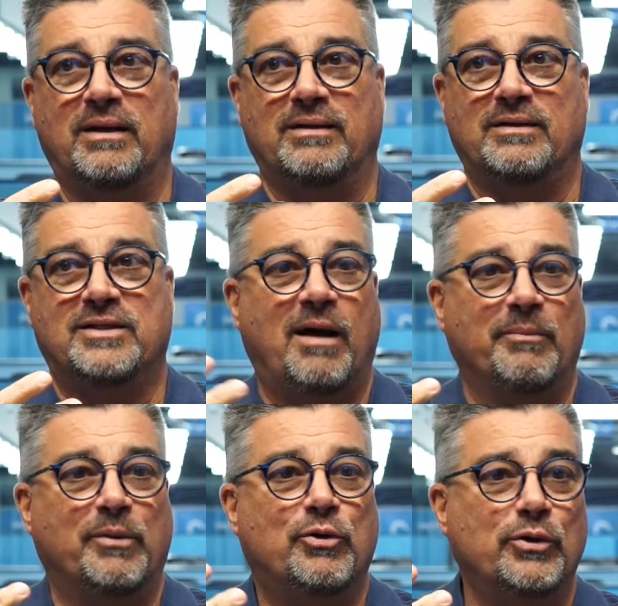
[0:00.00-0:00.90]
Tom
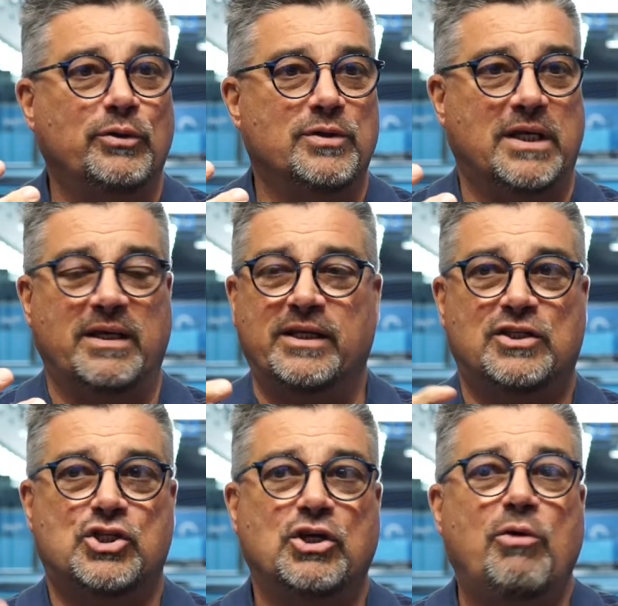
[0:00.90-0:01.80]
Cruise, it's
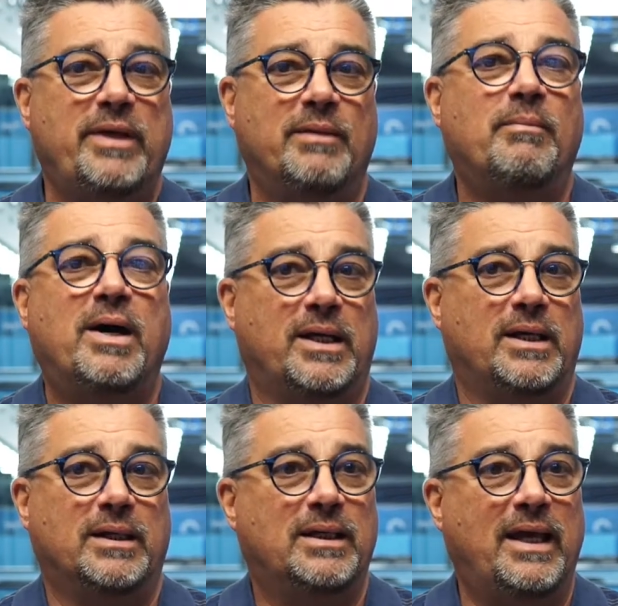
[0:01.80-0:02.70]
show me the money.
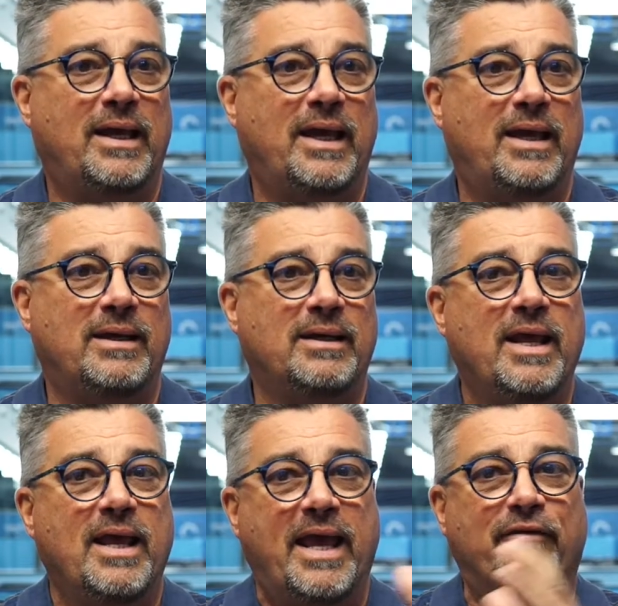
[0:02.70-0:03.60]
And
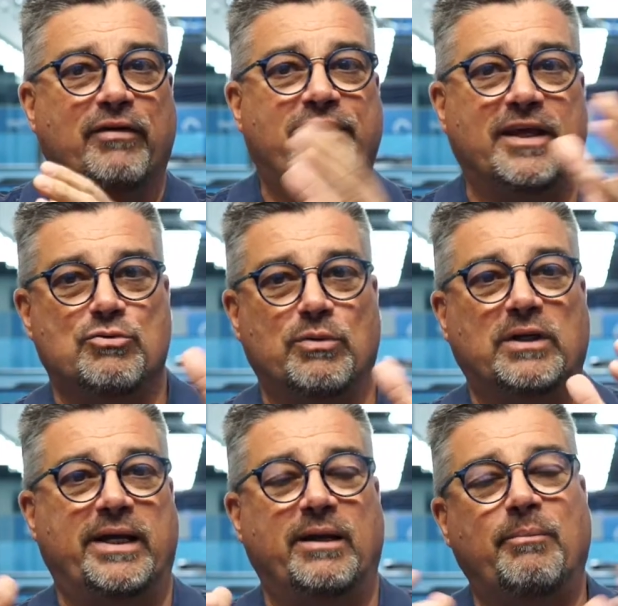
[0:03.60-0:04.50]
everything's
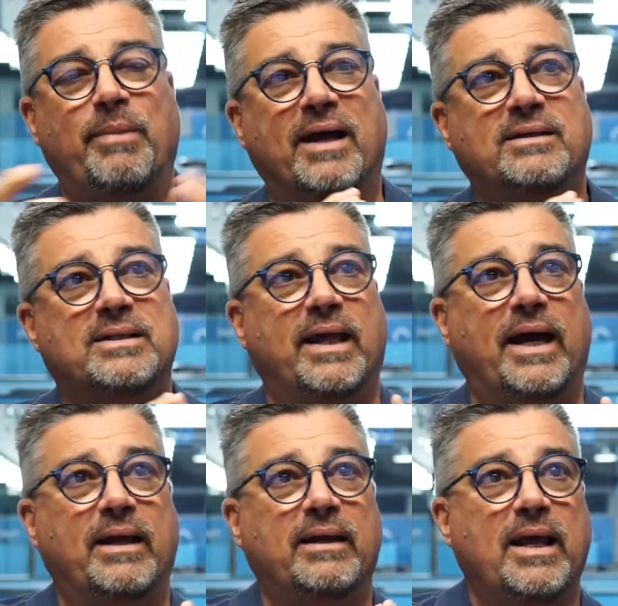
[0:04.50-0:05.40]
related back to
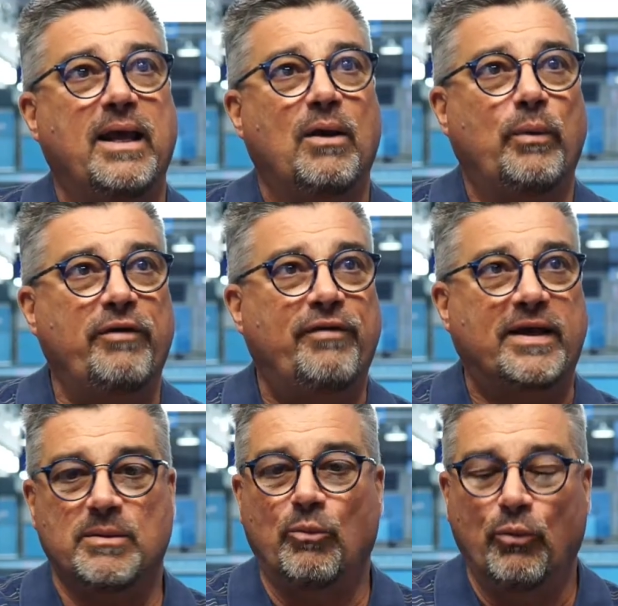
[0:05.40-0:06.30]
that. We've had
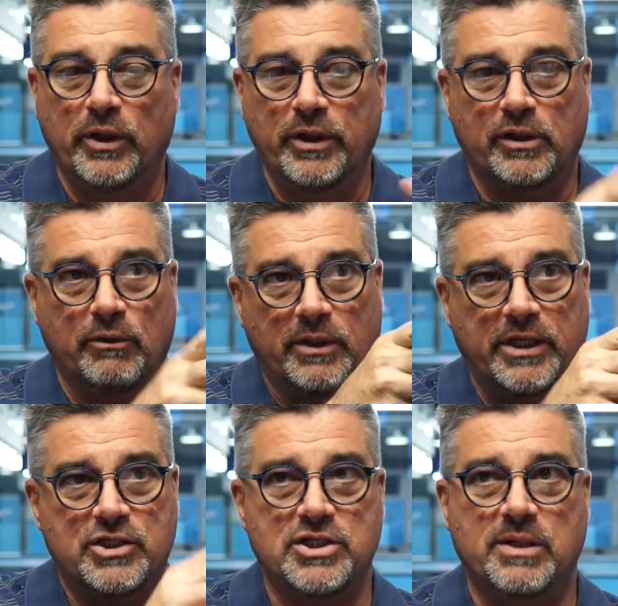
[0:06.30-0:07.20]
some really good
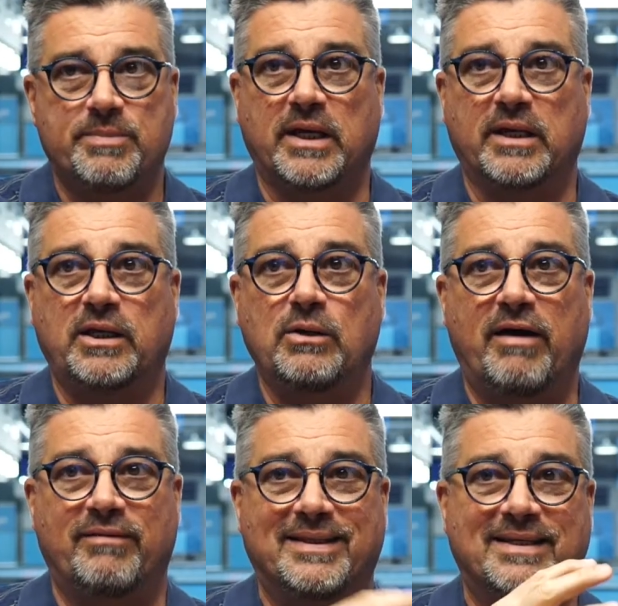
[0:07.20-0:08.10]
relationships like you
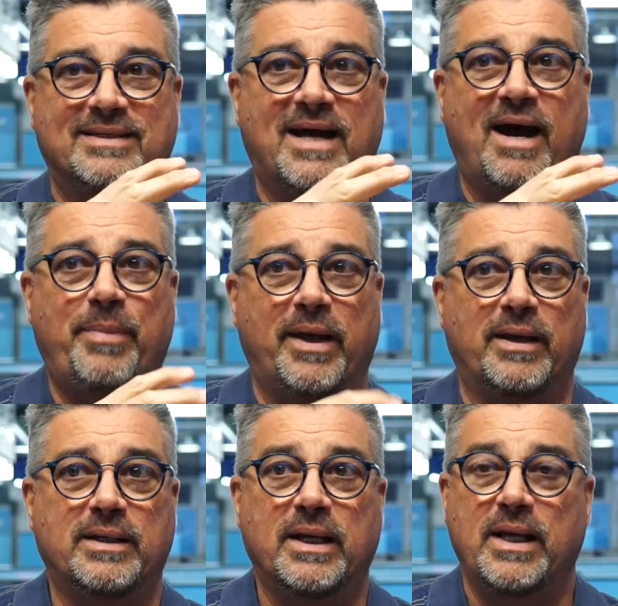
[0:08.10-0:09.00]
have at the top
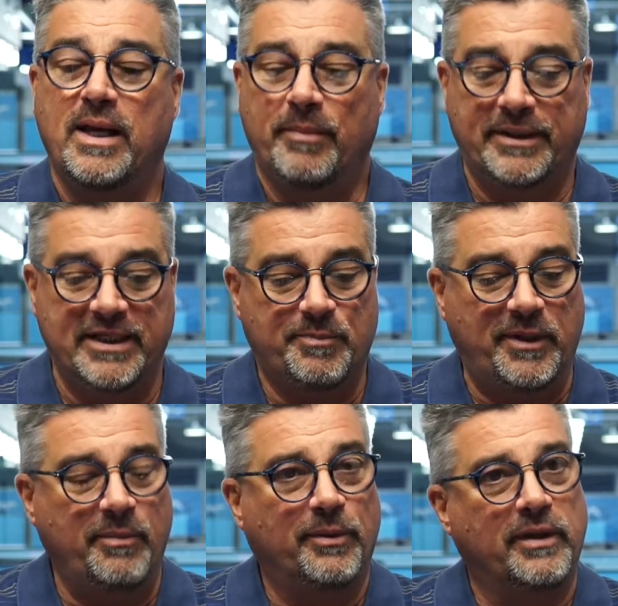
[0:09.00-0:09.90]
end, but these
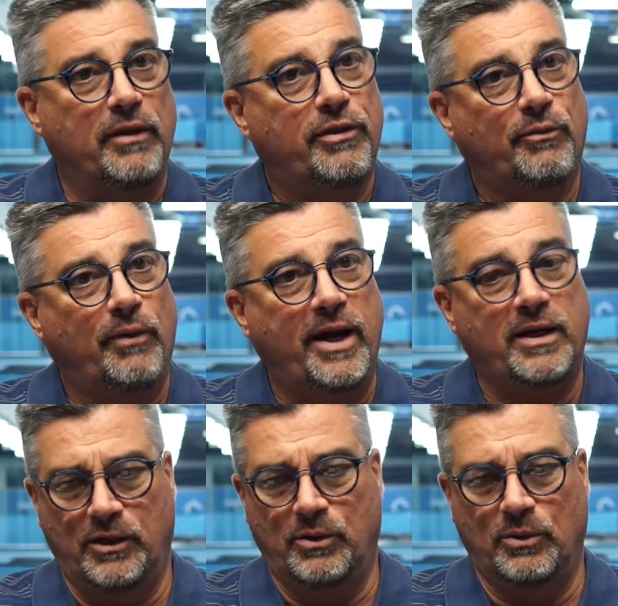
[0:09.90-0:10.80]
people that threaten
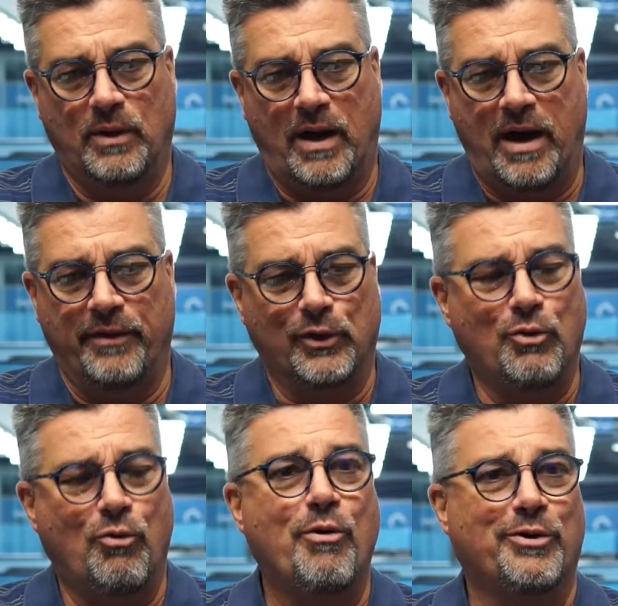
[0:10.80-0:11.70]
you on the
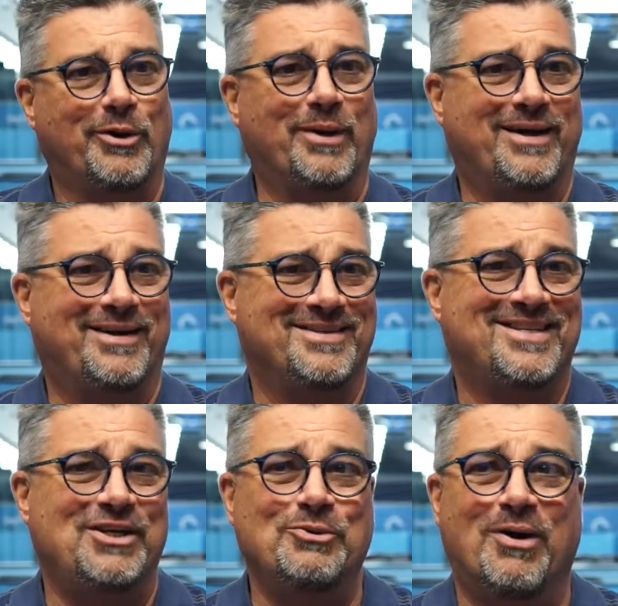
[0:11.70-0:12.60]
quarter because
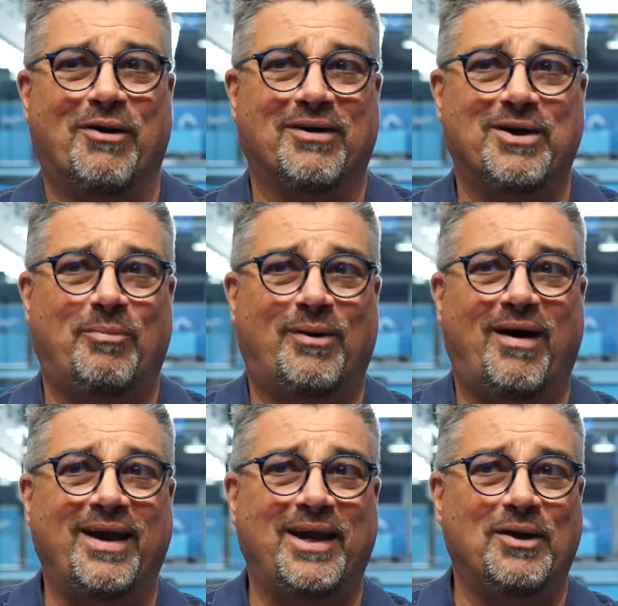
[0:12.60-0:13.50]
you aren't
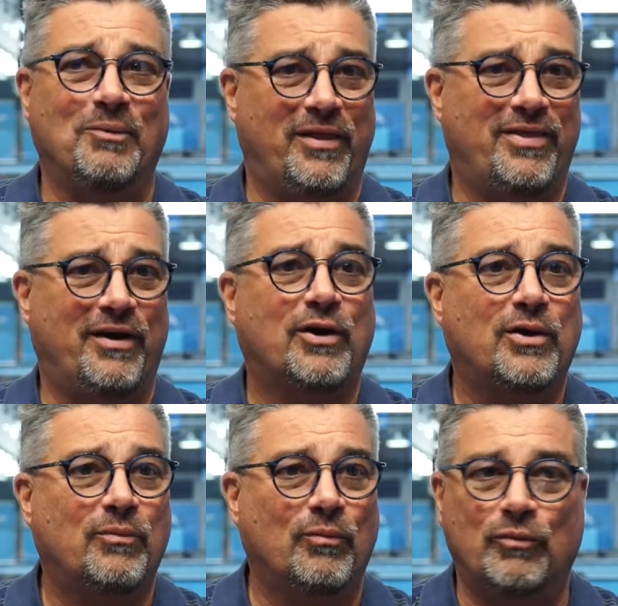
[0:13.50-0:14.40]
complying with their
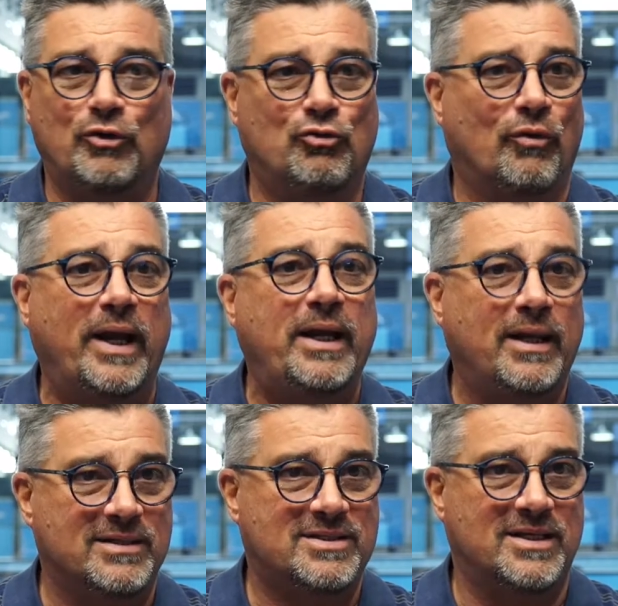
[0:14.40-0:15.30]

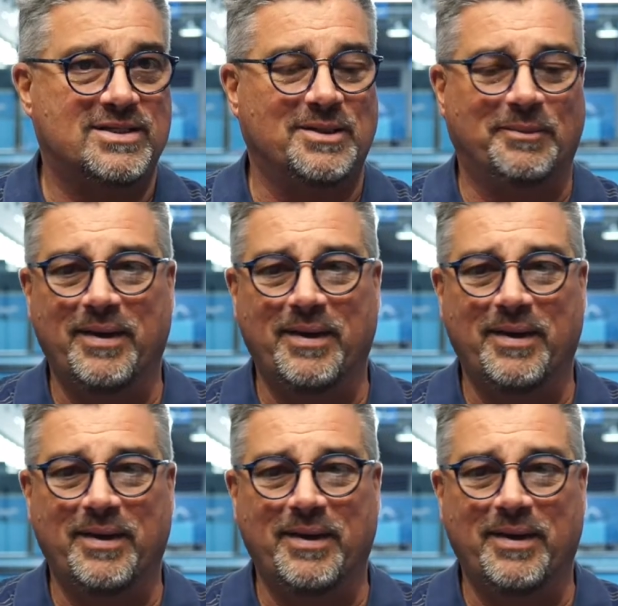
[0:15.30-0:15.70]
grading system.